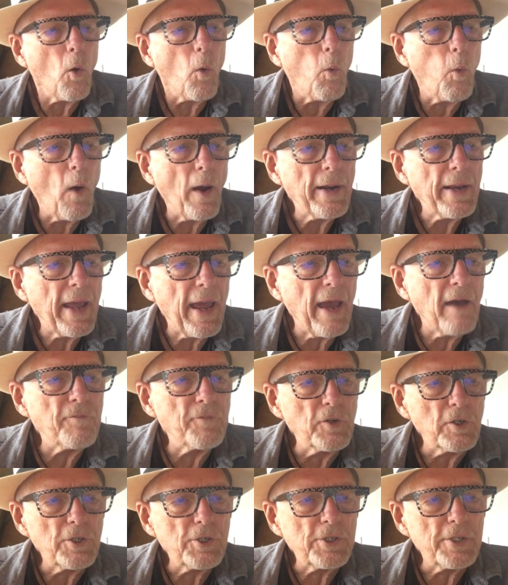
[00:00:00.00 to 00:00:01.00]

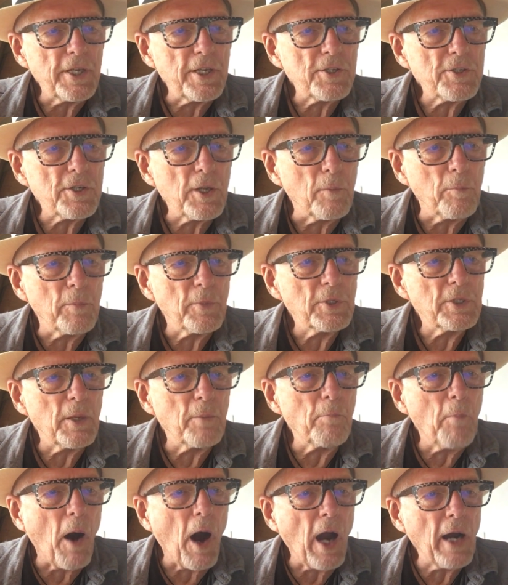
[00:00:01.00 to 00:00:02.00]
whatever system,
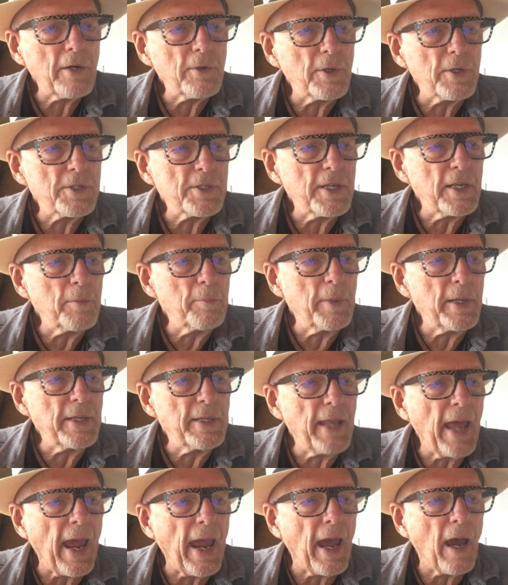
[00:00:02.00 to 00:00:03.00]
democracy be
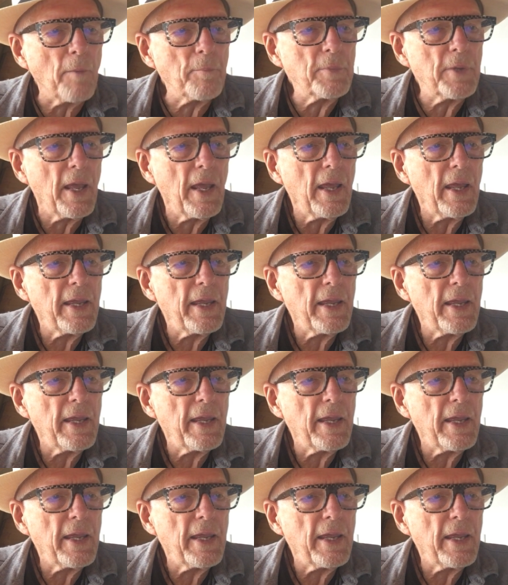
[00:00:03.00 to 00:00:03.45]
damned,